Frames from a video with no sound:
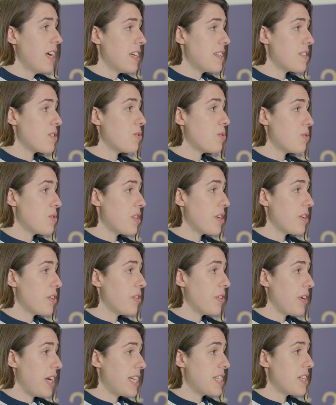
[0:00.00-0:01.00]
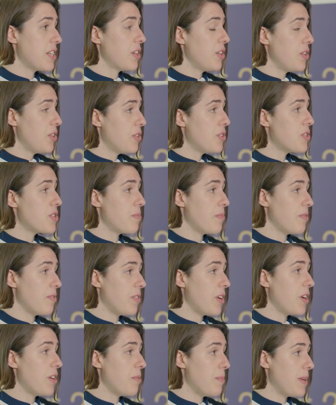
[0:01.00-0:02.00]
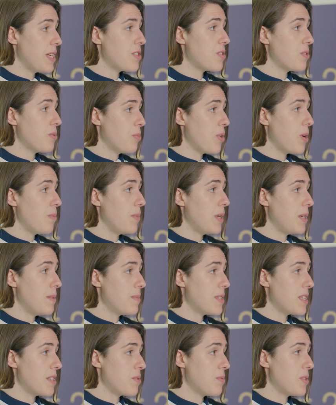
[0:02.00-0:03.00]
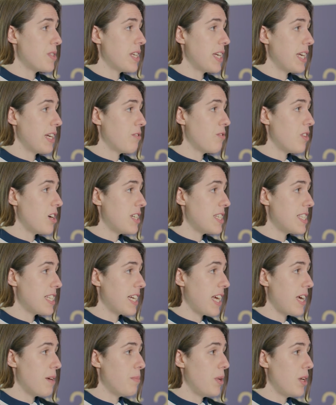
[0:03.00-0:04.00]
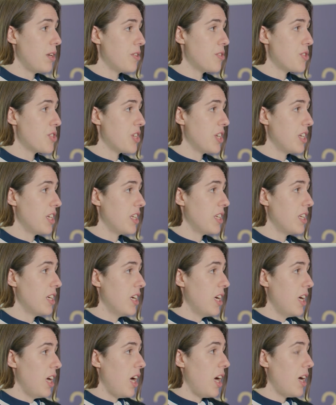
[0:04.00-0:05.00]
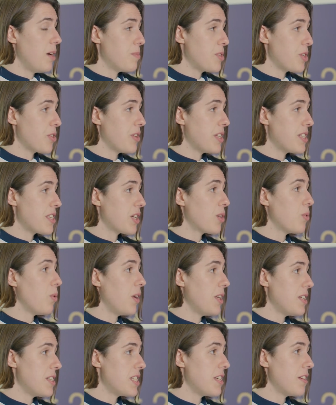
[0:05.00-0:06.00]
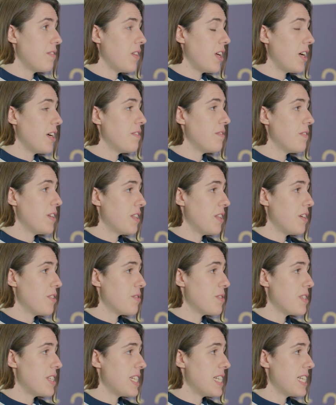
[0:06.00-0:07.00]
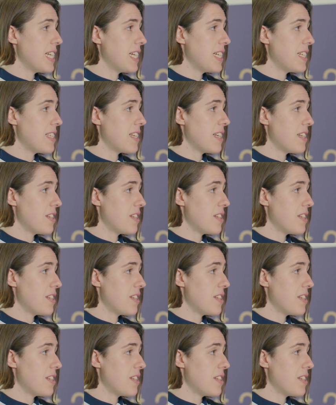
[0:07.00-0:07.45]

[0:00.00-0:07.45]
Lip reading: It's also creating huge environmental problems as we're seeing rising air pollution, decreasing quality of life in those cities.